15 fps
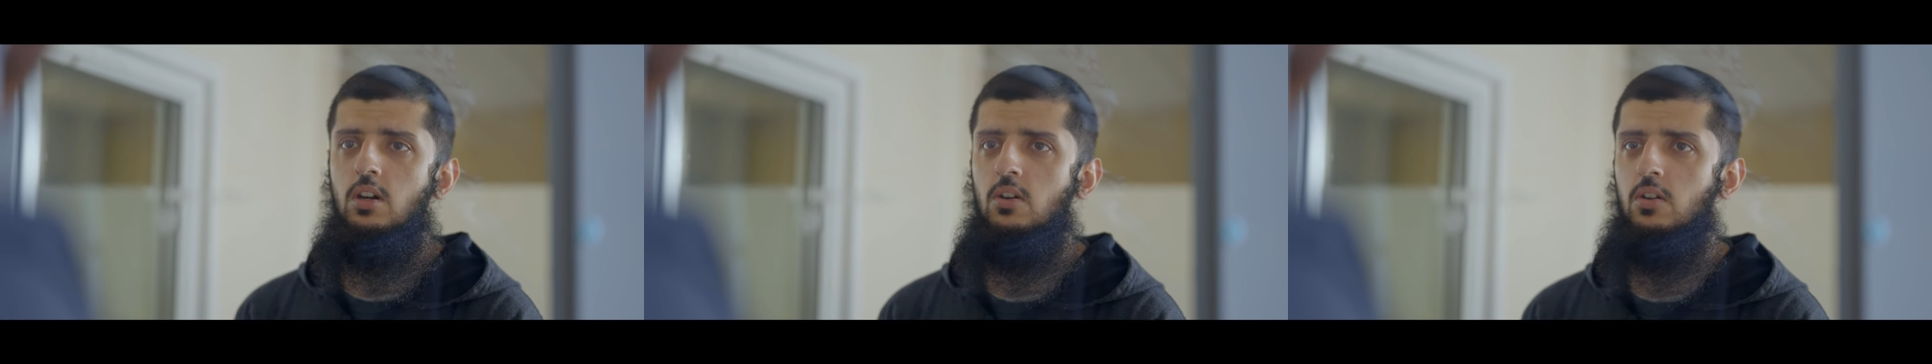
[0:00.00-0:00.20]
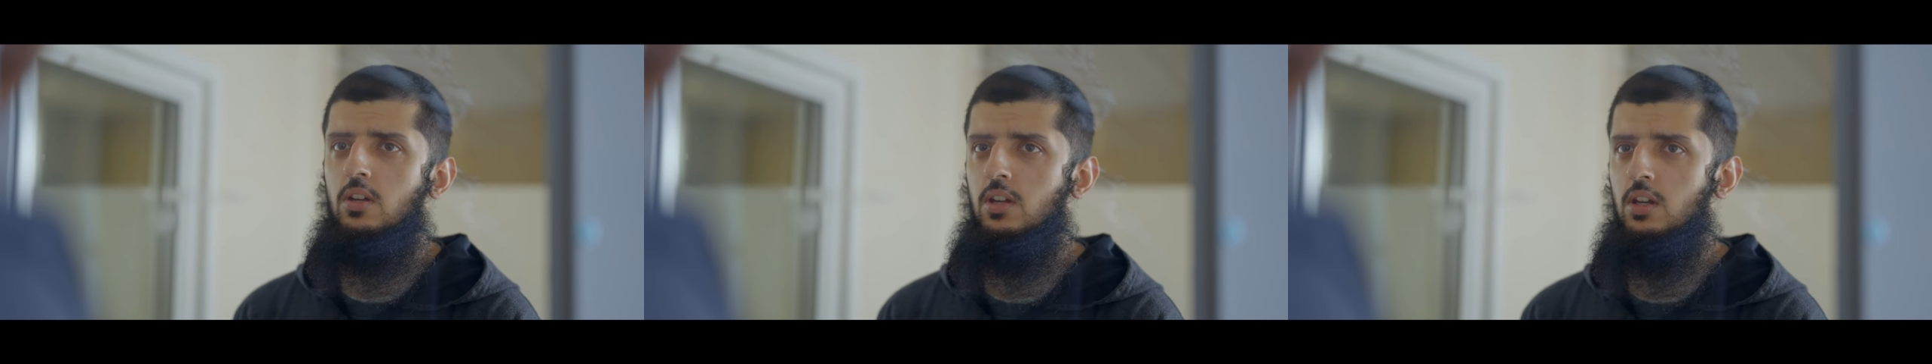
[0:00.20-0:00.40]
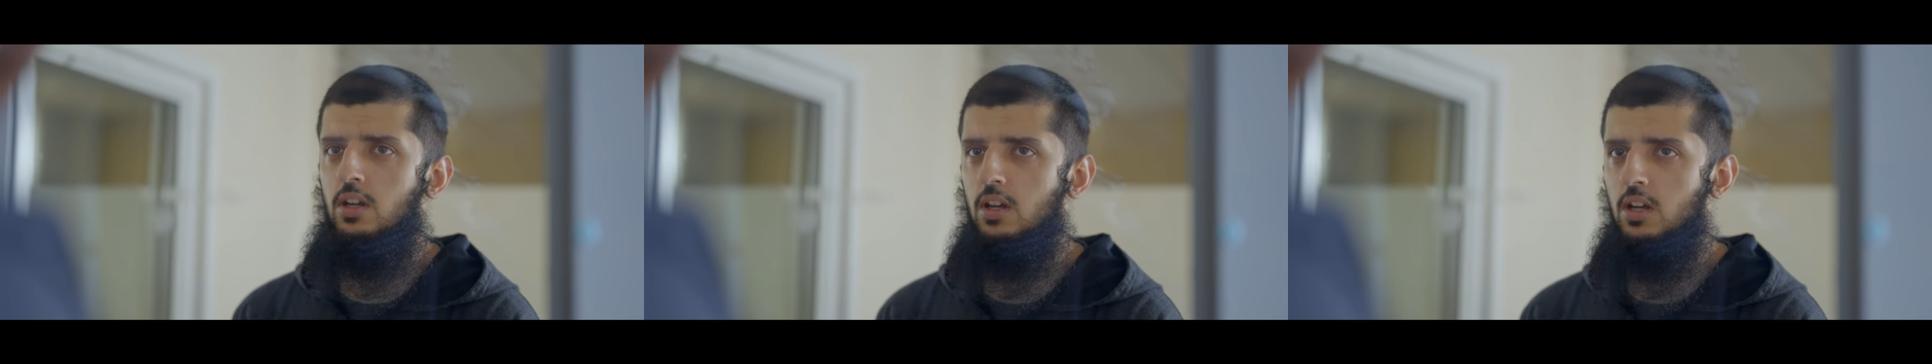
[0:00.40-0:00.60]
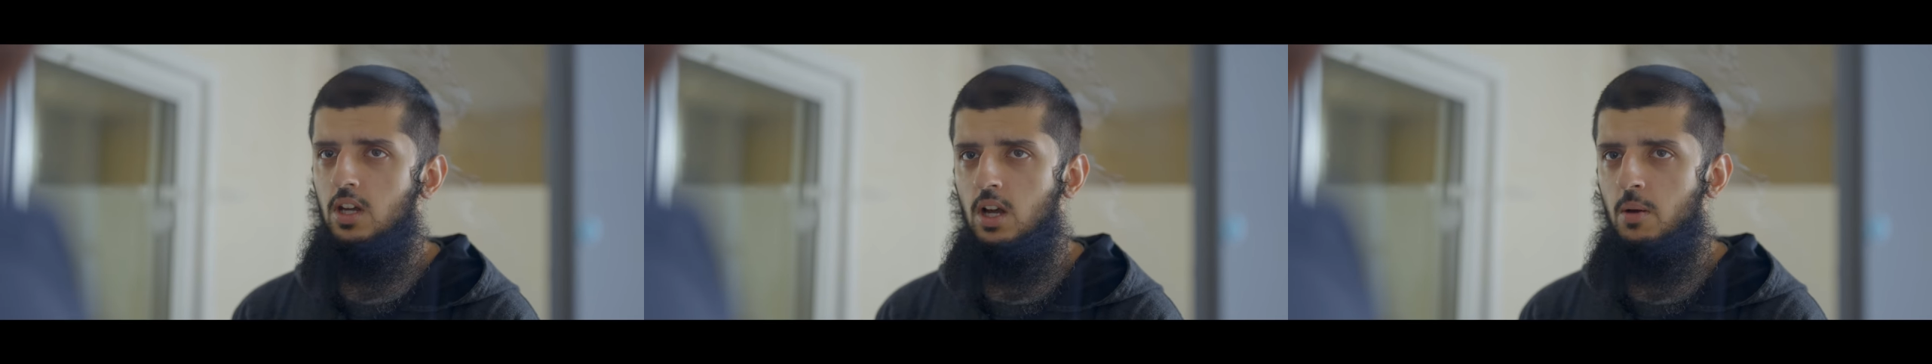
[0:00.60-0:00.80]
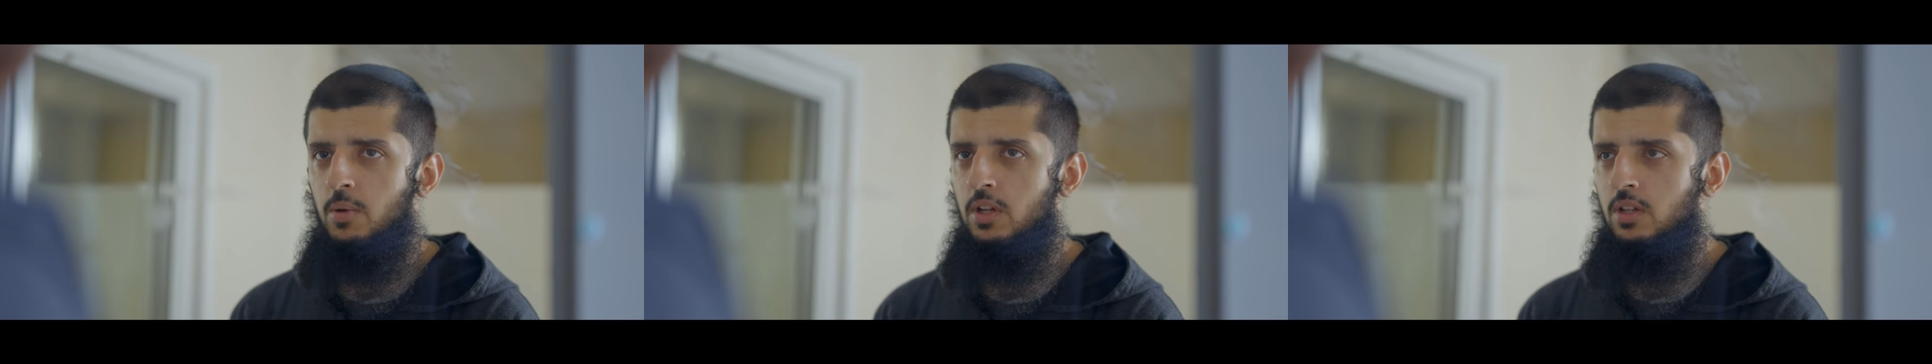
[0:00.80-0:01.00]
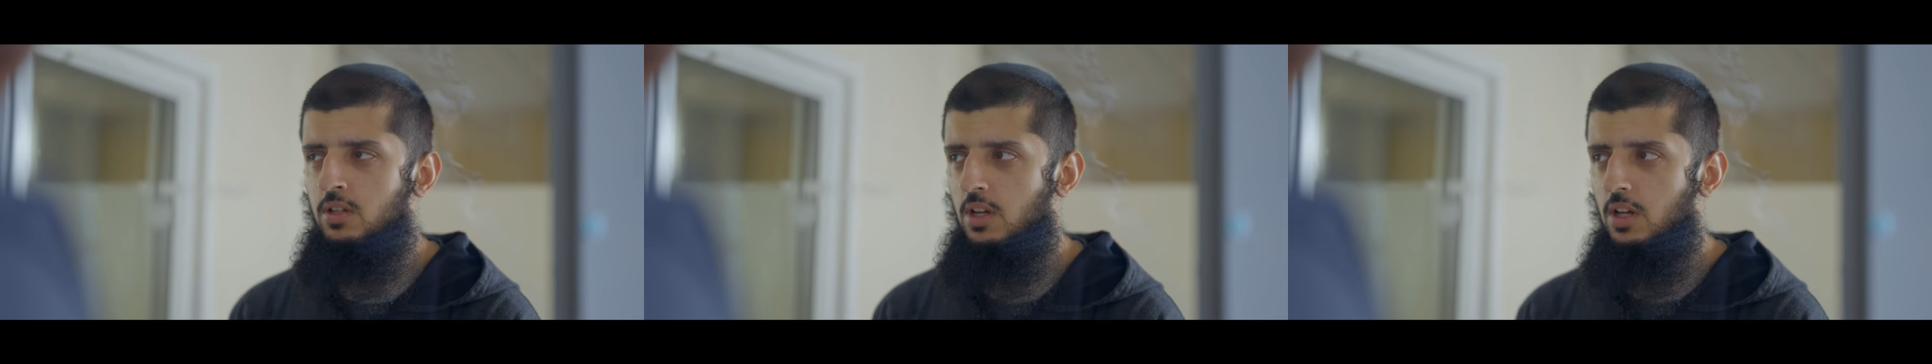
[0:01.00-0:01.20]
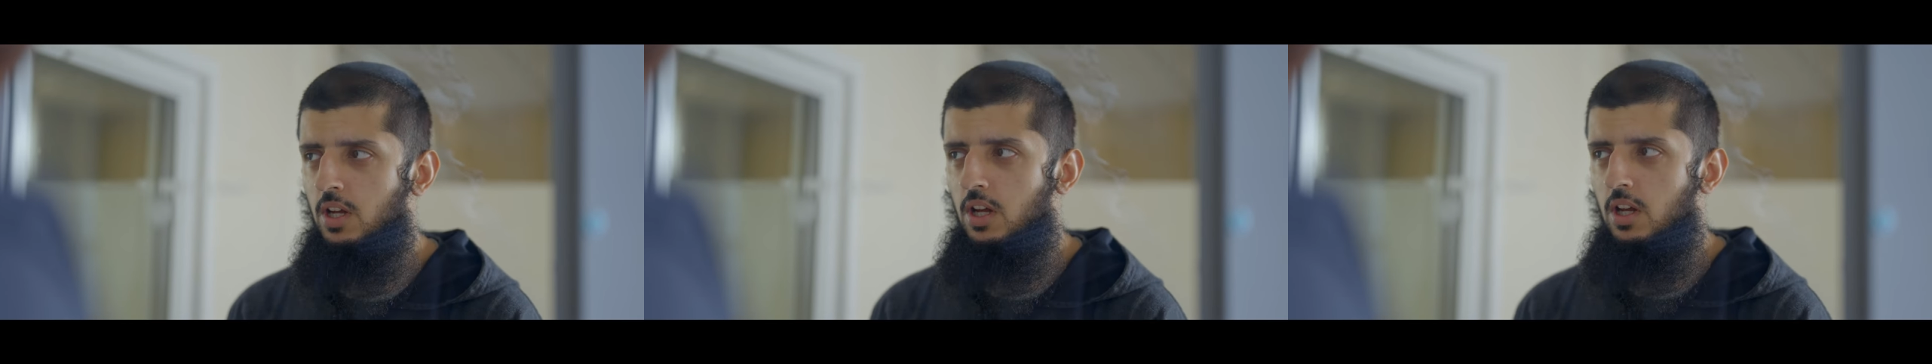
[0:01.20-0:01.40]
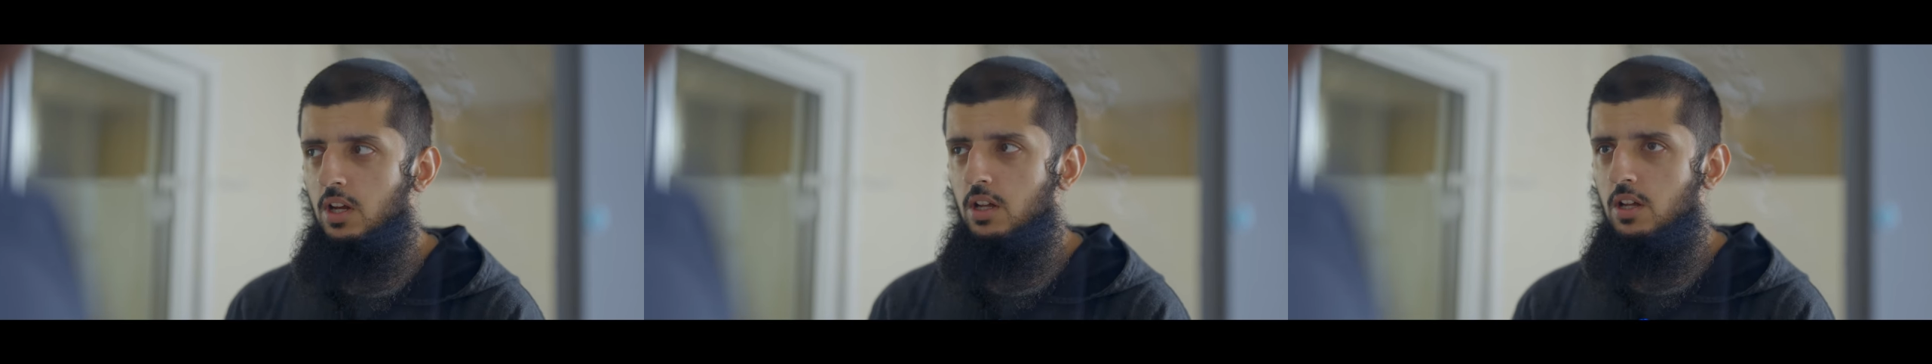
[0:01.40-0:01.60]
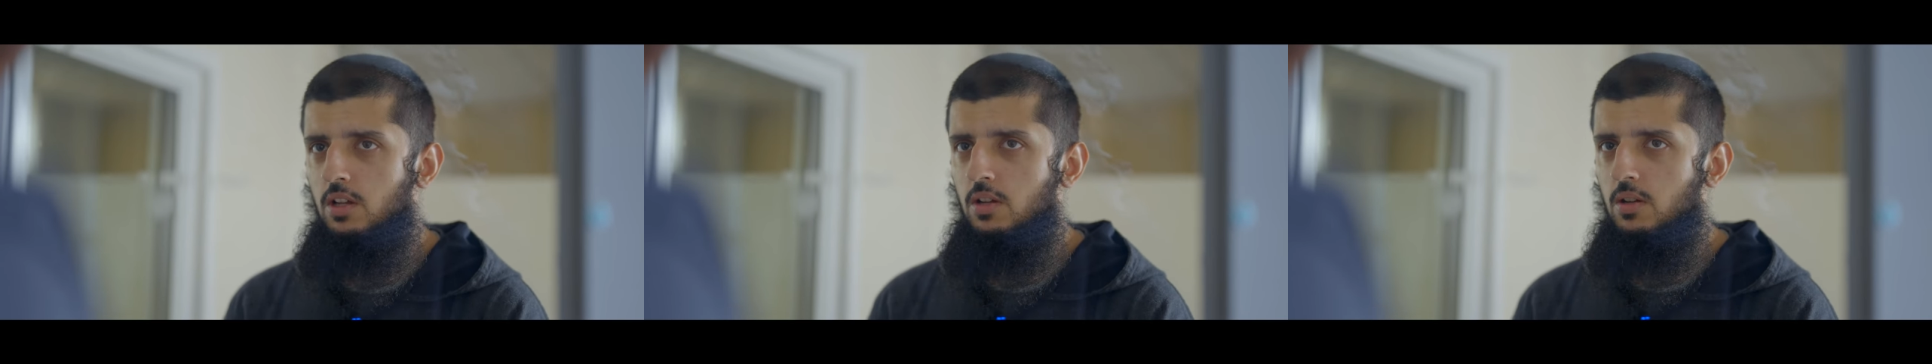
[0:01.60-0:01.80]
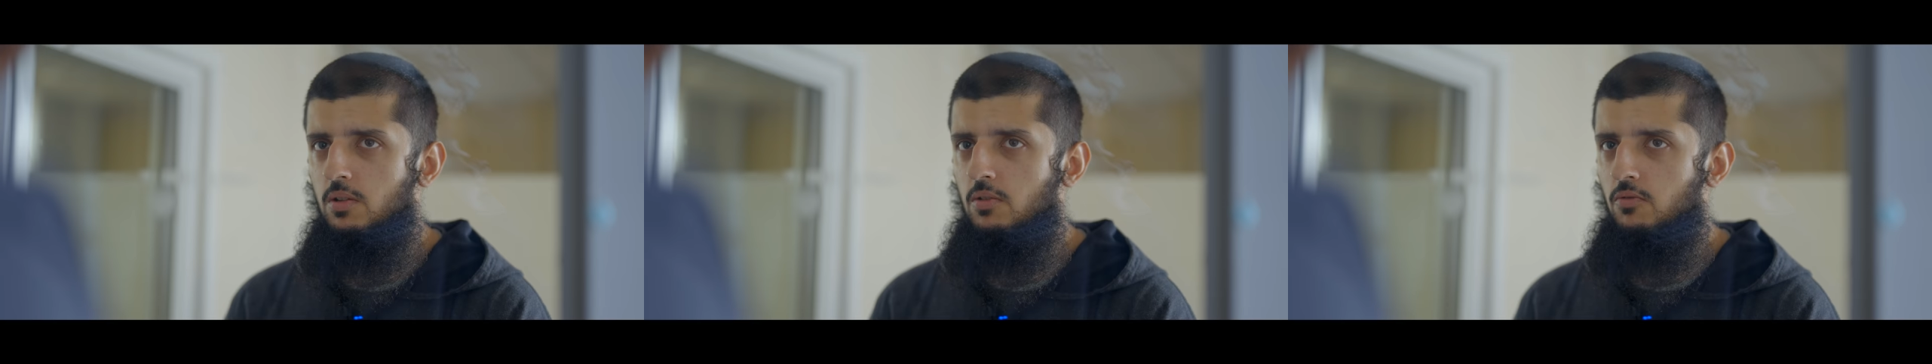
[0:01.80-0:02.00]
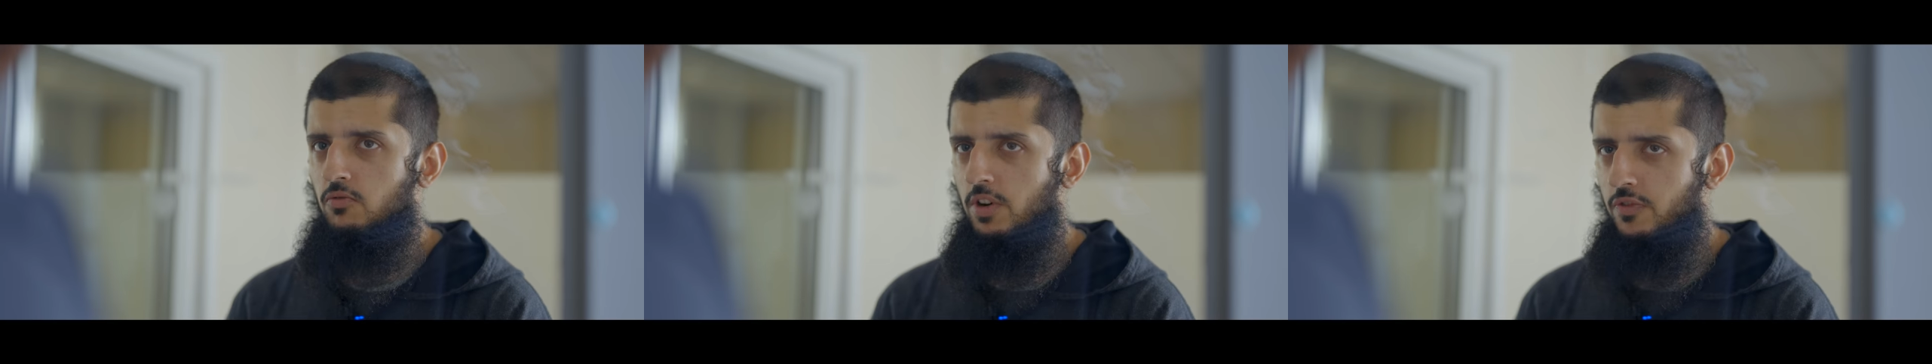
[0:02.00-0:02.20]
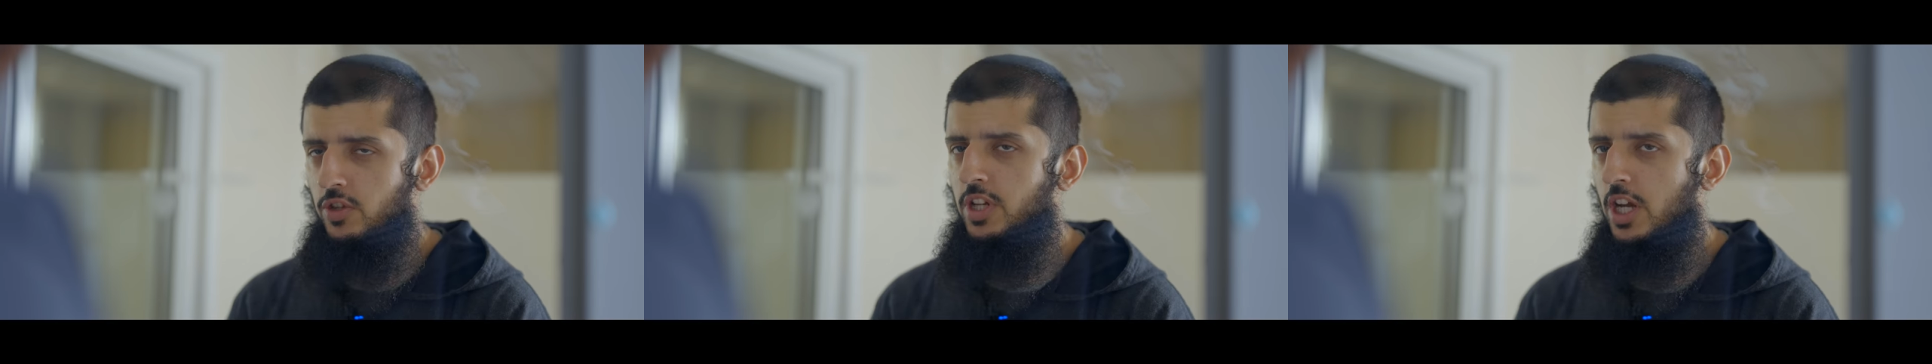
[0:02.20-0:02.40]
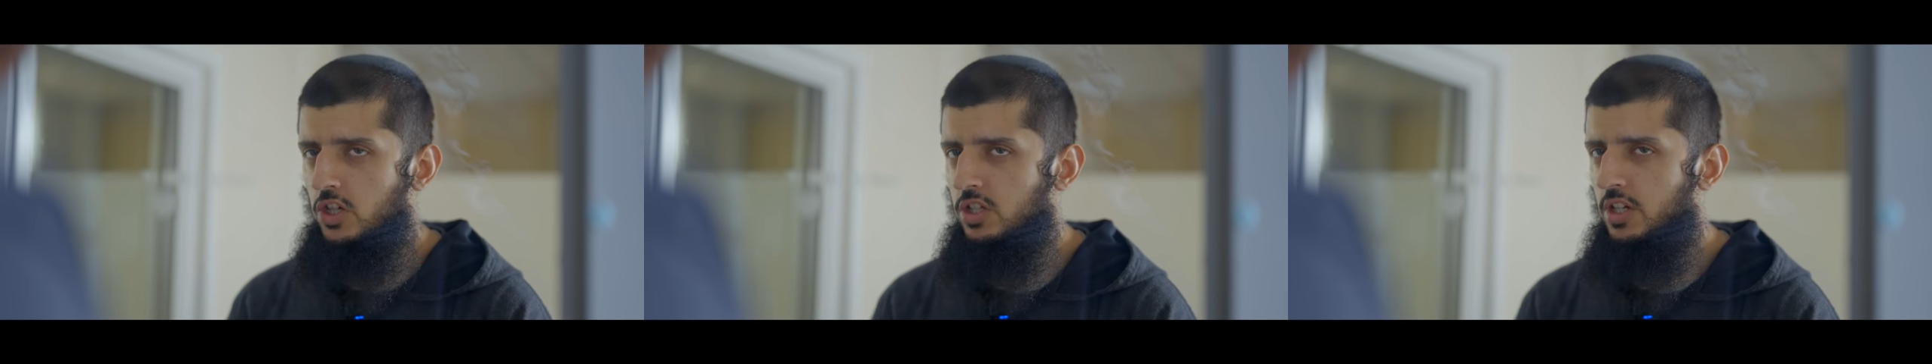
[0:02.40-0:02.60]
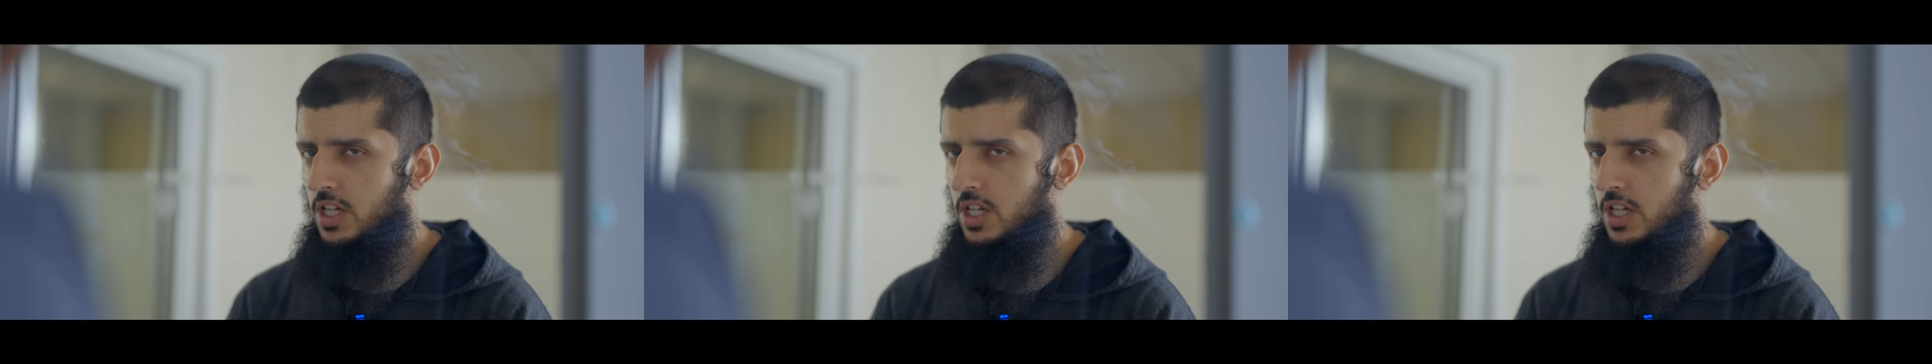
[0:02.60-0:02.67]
Okay, I mean, refutation